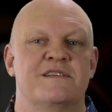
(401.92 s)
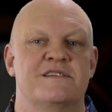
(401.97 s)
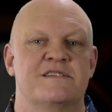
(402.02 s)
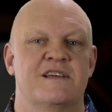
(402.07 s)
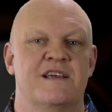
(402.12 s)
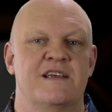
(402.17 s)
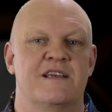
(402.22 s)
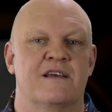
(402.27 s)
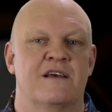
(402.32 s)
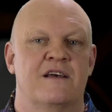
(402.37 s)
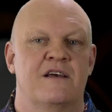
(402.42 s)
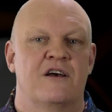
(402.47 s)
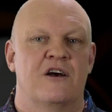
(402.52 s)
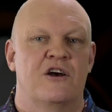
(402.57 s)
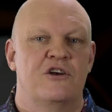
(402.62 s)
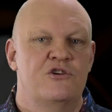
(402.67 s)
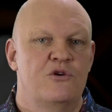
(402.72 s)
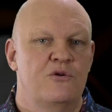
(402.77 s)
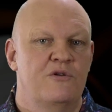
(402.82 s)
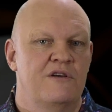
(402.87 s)
can see,
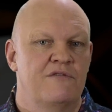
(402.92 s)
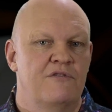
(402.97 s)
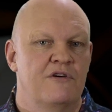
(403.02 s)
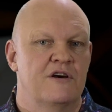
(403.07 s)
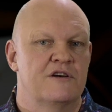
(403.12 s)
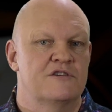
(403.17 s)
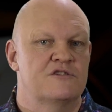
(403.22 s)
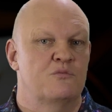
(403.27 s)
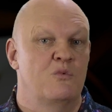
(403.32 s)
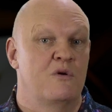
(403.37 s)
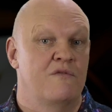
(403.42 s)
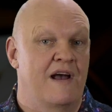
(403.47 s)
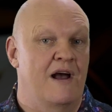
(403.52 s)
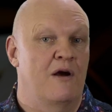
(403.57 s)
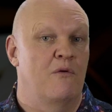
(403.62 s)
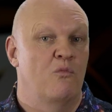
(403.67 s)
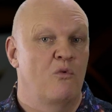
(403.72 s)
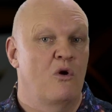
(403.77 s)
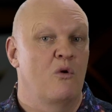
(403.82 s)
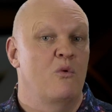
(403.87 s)
a universe
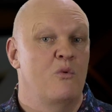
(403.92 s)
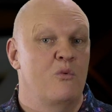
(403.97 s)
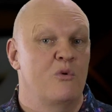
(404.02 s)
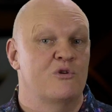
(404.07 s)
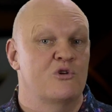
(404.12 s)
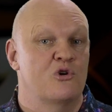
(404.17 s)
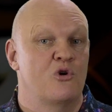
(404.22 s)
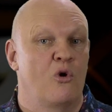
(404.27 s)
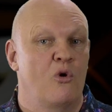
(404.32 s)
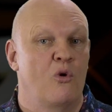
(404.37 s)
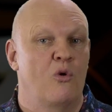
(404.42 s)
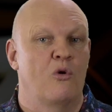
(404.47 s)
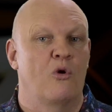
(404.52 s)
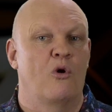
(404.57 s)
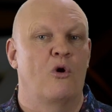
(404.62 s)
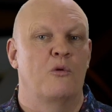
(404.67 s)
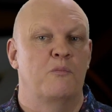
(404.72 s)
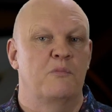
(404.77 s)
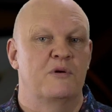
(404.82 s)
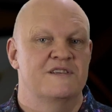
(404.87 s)
without what we would call
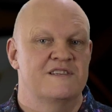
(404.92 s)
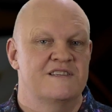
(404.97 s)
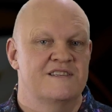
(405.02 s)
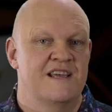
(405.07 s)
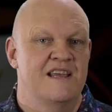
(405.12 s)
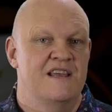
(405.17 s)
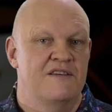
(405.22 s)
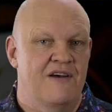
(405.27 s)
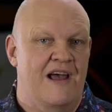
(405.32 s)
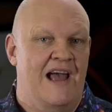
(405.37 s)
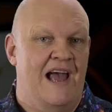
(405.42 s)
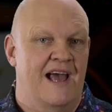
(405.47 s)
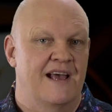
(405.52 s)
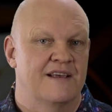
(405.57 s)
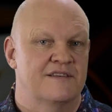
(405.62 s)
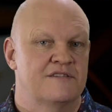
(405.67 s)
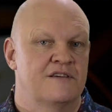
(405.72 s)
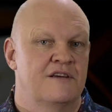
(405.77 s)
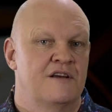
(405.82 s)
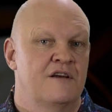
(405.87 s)
or perceive
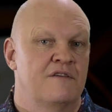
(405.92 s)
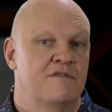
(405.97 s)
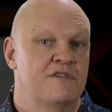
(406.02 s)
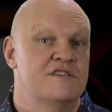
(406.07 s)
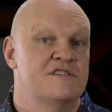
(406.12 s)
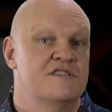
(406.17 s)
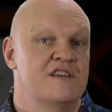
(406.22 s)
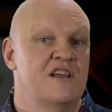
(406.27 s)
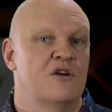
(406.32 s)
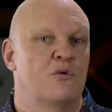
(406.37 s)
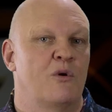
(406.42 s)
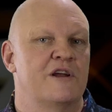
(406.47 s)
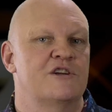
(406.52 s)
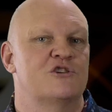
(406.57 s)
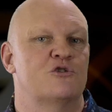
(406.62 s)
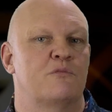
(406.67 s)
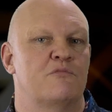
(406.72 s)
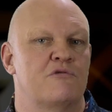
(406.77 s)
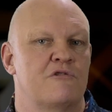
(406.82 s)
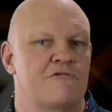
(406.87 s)
as the
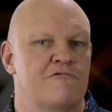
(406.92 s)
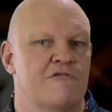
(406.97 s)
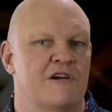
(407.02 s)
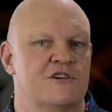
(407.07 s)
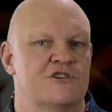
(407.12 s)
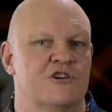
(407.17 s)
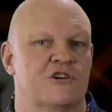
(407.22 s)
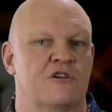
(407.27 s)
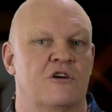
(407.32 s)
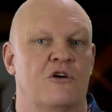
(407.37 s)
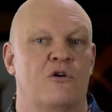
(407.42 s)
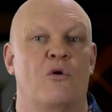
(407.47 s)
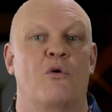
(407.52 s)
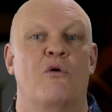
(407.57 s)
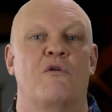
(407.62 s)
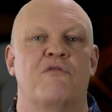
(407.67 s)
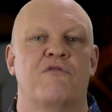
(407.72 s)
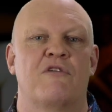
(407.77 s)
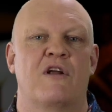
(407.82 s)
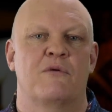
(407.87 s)
sequential progression
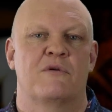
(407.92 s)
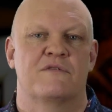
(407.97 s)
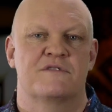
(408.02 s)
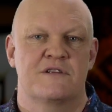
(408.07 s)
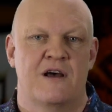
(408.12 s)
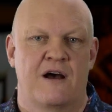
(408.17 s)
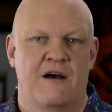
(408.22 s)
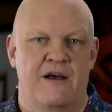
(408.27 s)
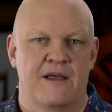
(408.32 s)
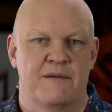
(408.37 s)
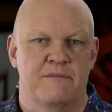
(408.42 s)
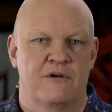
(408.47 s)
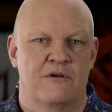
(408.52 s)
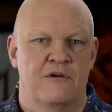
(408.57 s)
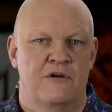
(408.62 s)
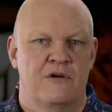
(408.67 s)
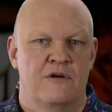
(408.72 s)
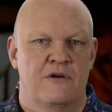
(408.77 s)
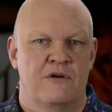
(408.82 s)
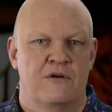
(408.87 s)
or flow of time
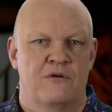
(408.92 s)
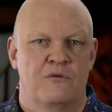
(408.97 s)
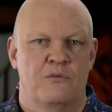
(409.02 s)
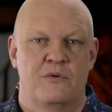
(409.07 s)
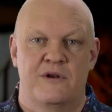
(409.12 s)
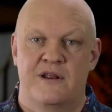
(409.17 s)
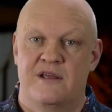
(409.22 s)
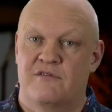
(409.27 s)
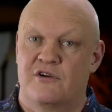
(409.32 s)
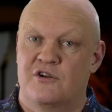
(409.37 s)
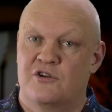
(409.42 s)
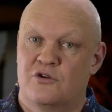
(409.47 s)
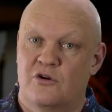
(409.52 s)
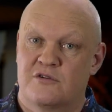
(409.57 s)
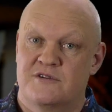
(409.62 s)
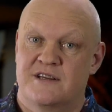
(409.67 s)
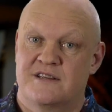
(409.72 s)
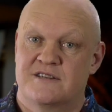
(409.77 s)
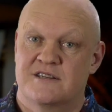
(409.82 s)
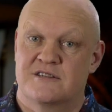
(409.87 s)
would either
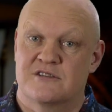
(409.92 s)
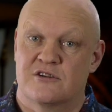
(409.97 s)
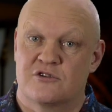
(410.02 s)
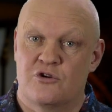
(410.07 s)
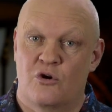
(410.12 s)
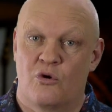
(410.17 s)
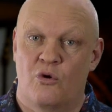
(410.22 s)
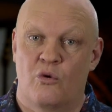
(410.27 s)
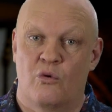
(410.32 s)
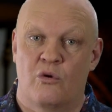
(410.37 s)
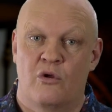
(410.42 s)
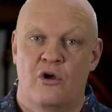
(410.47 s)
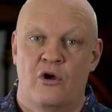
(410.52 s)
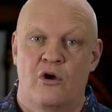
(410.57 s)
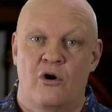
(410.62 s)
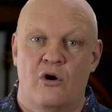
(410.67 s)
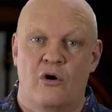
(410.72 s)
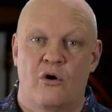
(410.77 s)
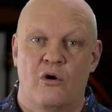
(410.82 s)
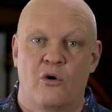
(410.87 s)
not exist at all
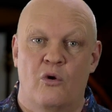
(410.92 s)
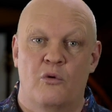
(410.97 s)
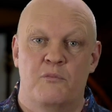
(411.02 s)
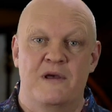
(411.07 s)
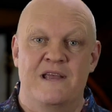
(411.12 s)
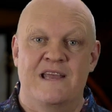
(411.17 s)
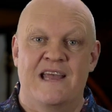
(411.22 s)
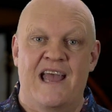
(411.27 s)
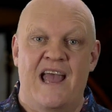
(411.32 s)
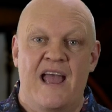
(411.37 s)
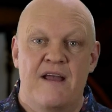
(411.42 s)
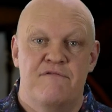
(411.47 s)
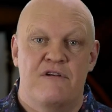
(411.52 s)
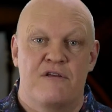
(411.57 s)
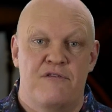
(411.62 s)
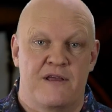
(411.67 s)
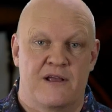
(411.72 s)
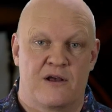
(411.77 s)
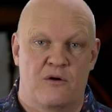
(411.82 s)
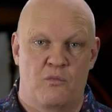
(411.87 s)
or be
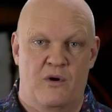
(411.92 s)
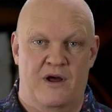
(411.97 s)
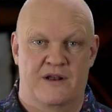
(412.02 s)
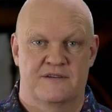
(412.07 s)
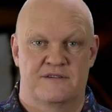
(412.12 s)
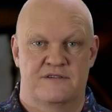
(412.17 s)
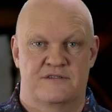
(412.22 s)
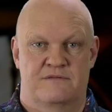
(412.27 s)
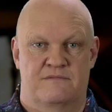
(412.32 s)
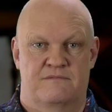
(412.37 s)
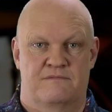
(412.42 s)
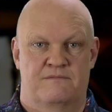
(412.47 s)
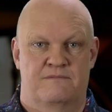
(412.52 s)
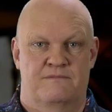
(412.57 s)
everything at once.